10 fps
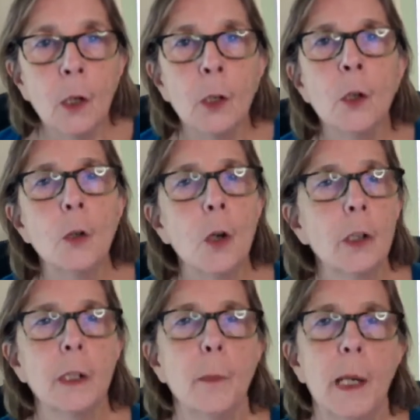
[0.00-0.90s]
you're not
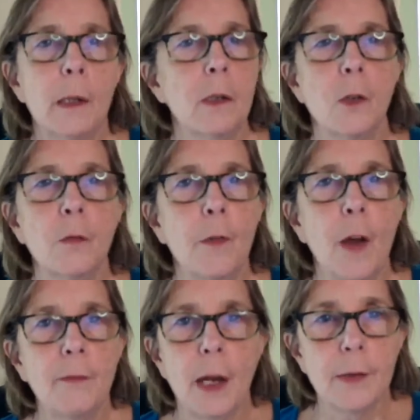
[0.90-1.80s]
going to be able to do
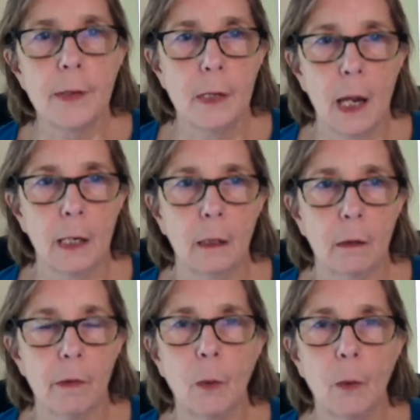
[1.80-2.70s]
5 hours a day. That